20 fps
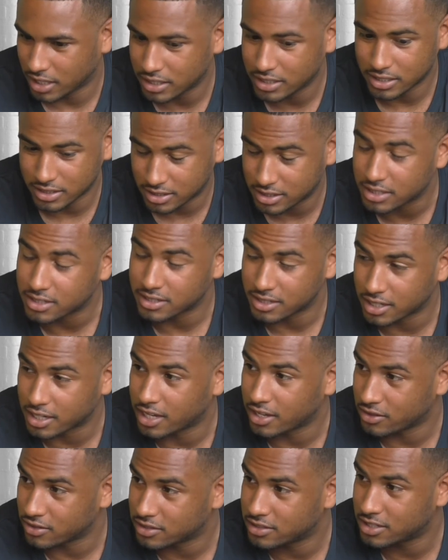I did
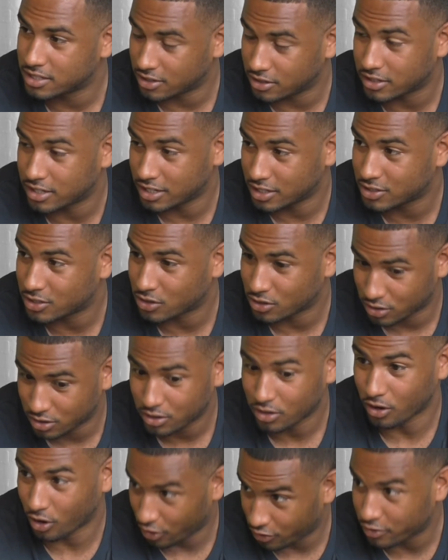60K on Kickstarter
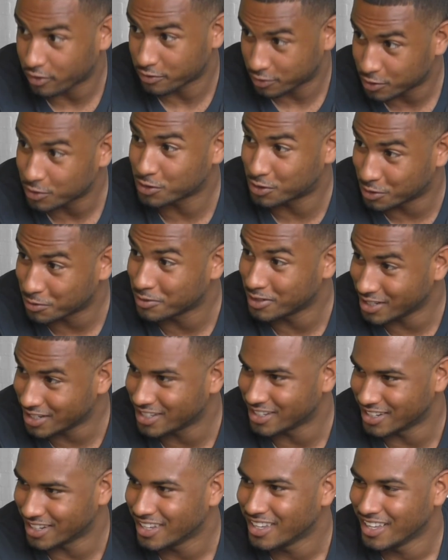off of social
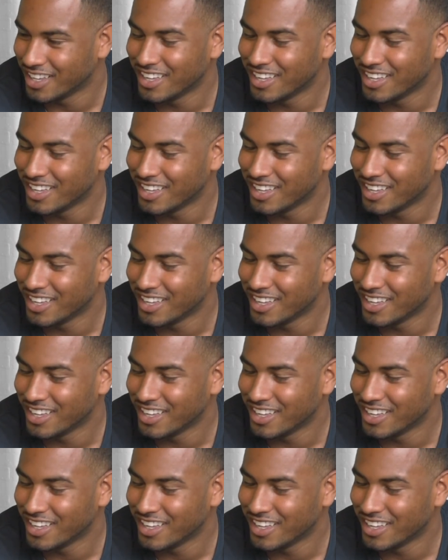media.